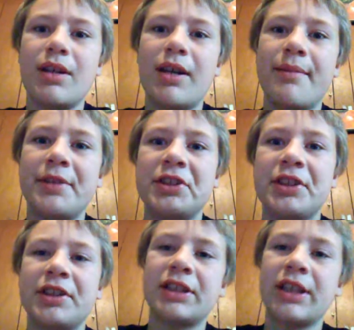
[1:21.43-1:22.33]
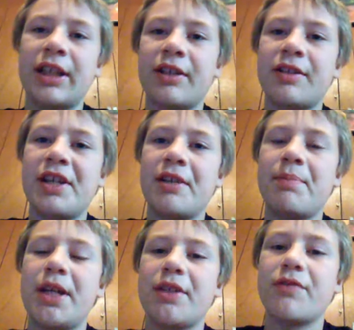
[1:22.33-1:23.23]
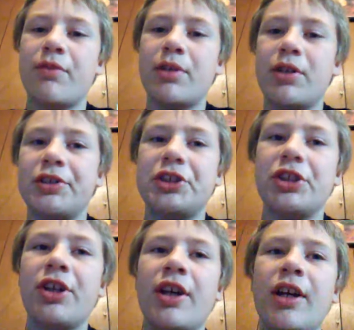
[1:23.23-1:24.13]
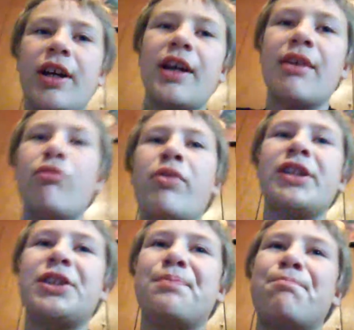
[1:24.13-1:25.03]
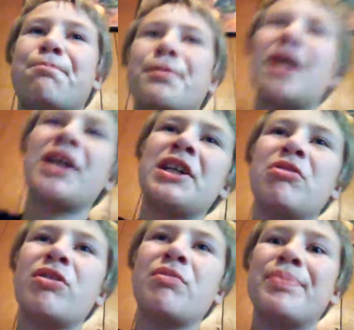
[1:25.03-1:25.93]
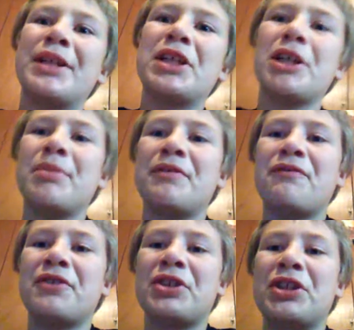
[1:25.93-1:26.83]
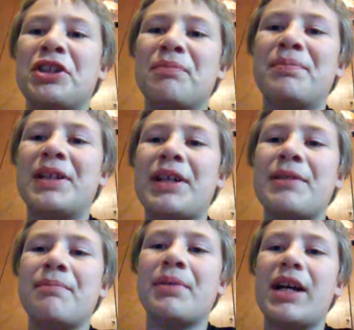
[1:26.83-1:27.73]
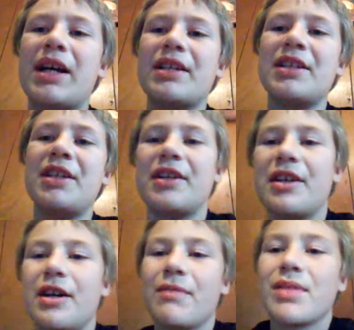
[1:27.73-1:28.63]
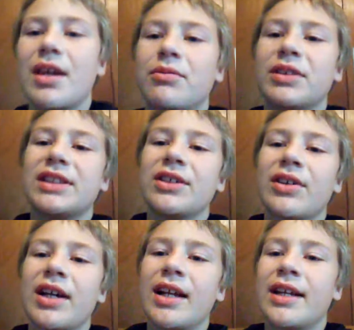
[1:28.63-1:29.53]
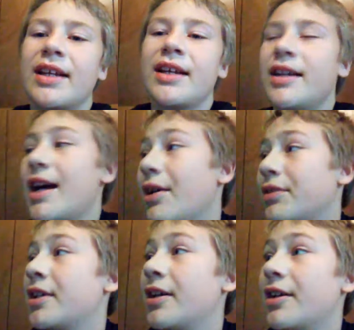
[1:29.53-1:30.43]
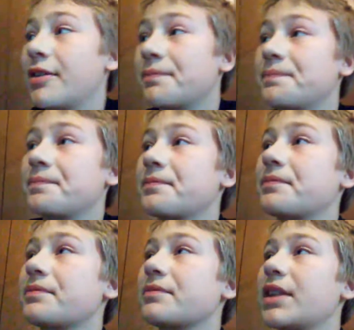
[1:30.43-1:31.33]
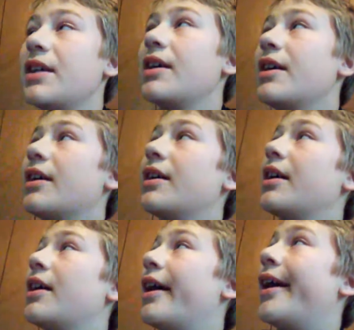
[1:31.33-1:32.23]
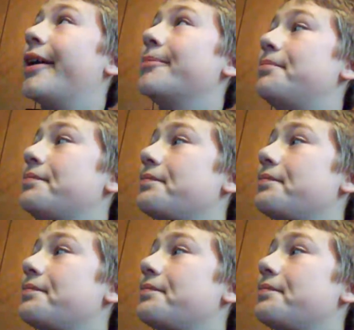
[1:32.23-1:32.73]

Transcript: images, like sneak peeks for the merch, which probably won't be coming for a little bit, but you know, we still gotta get it out there. Um,